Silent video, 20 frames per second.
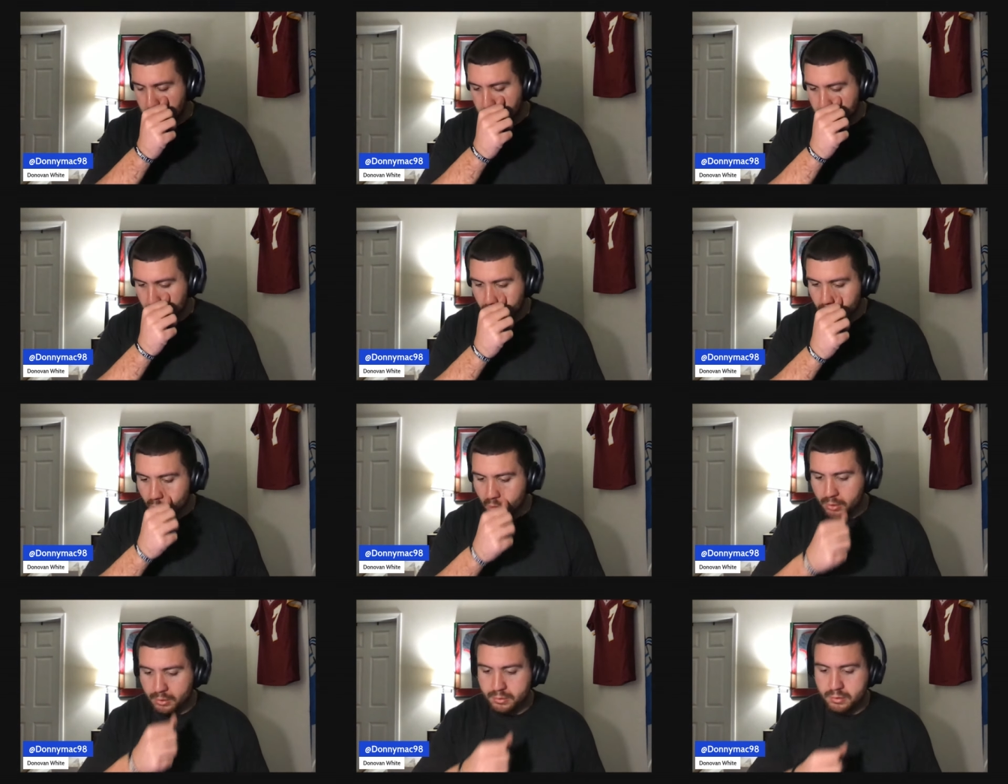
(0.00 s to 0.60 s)
a little
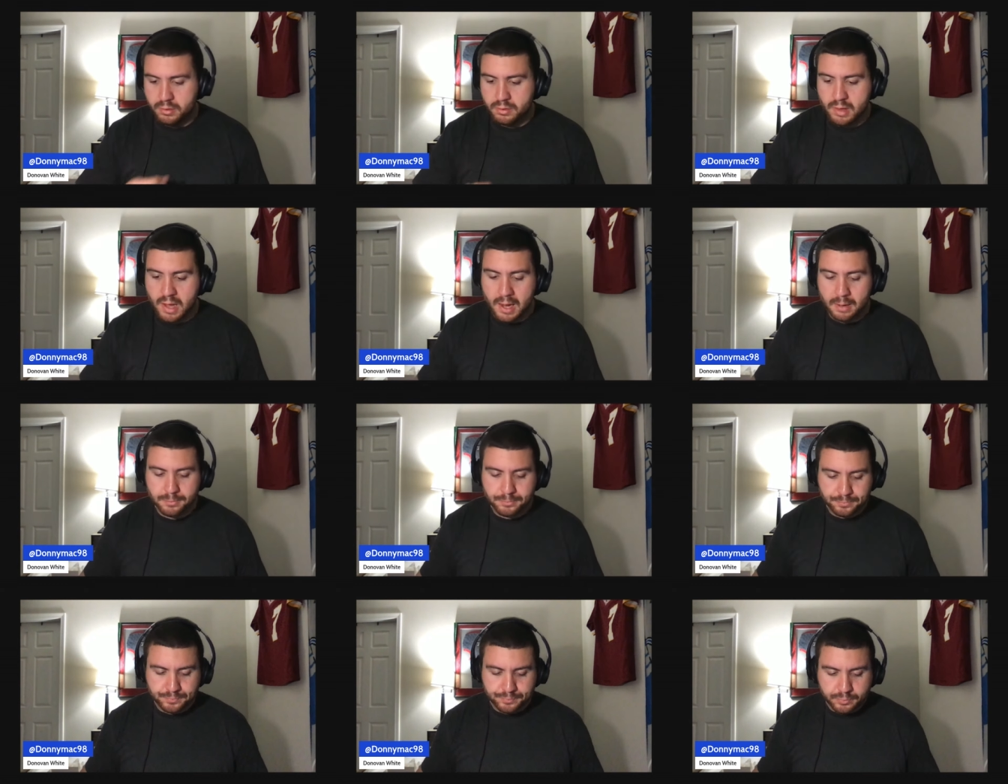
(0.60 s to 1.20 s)
longer than
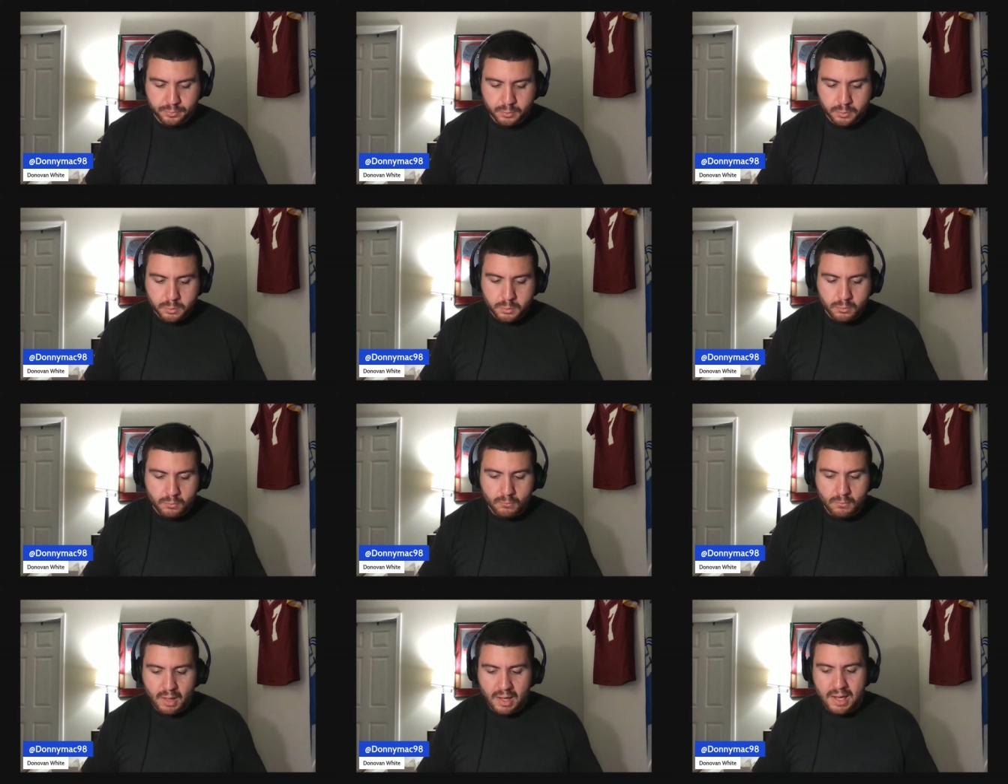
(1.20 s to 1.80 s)
that
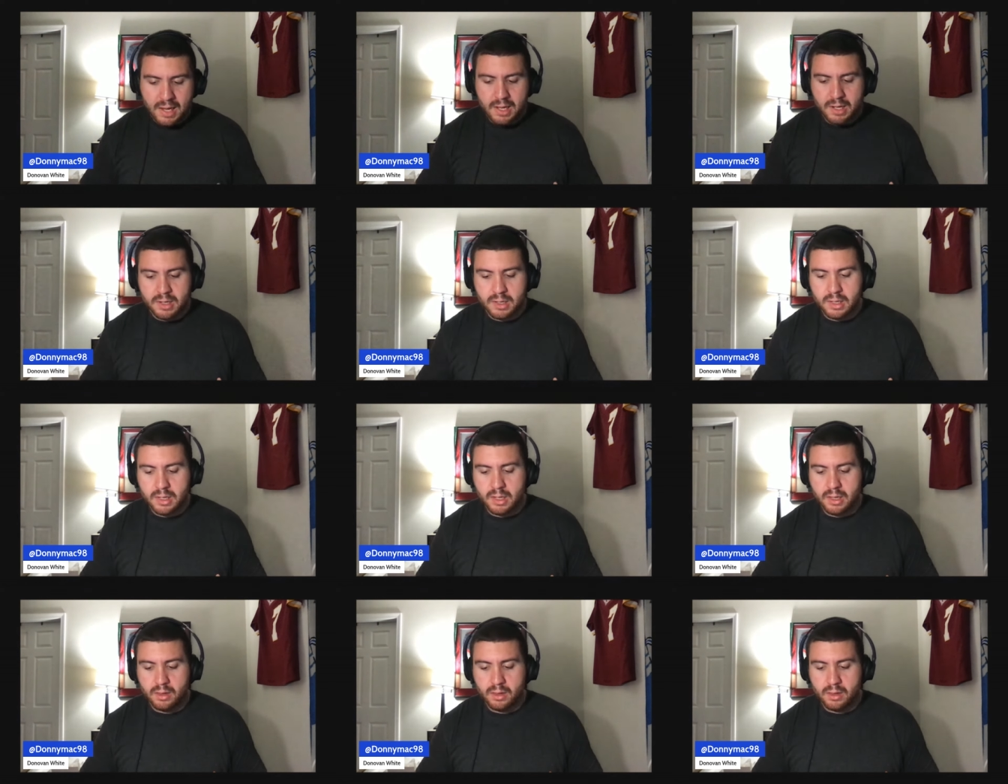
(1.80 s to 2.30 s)
and